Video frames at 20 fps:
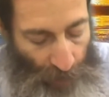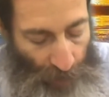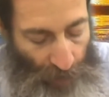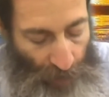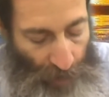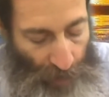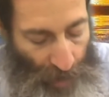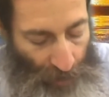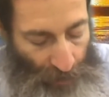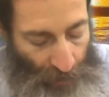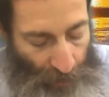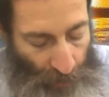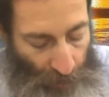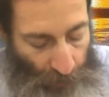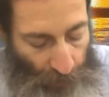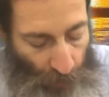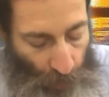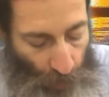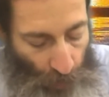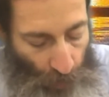mouth of a
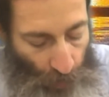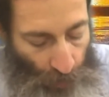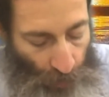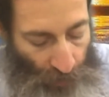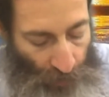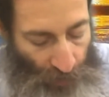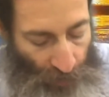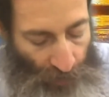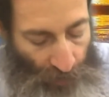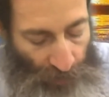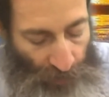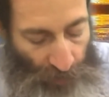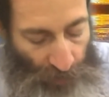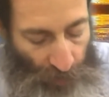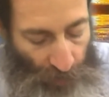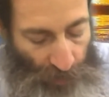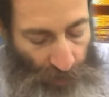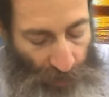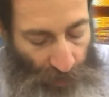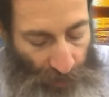fool is
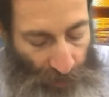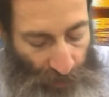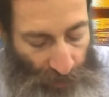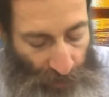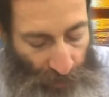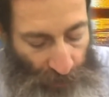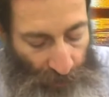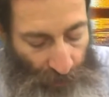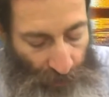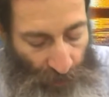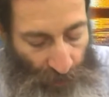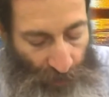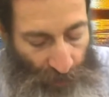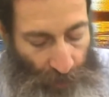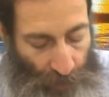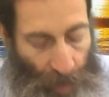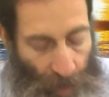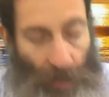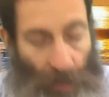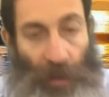useless as a
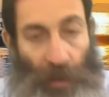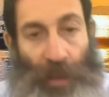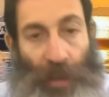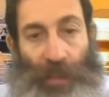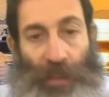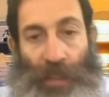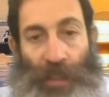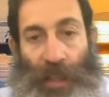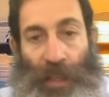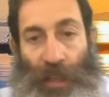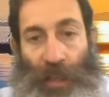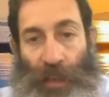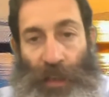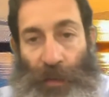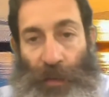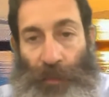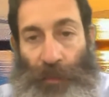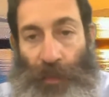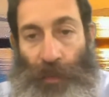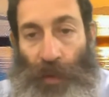paralyzed leg.
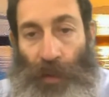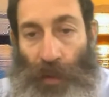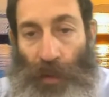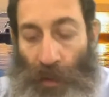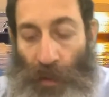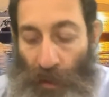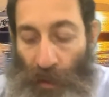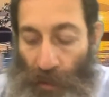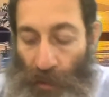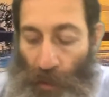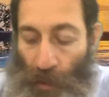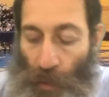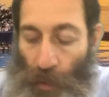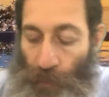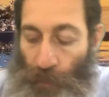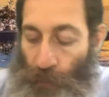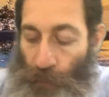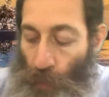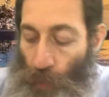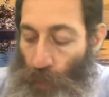So a
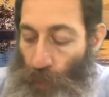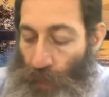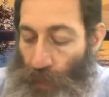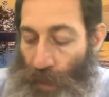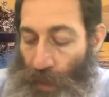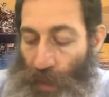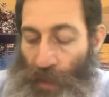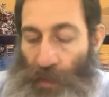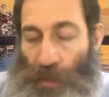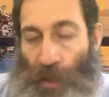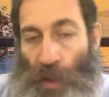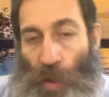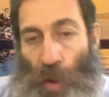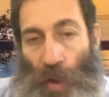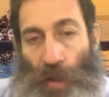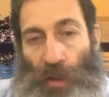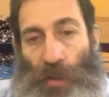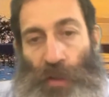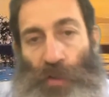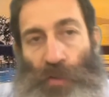fool is,
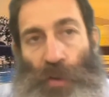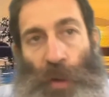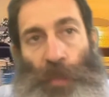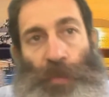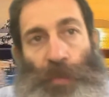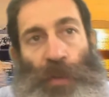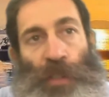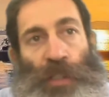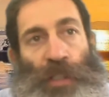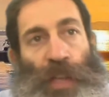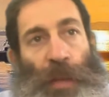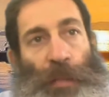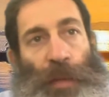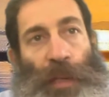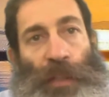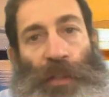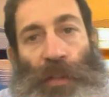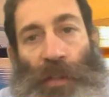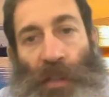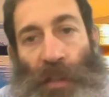according to scripture, somebody
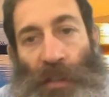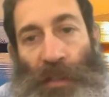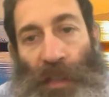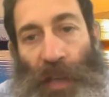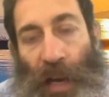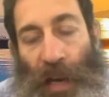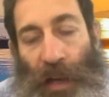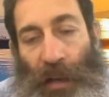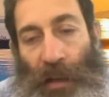that does not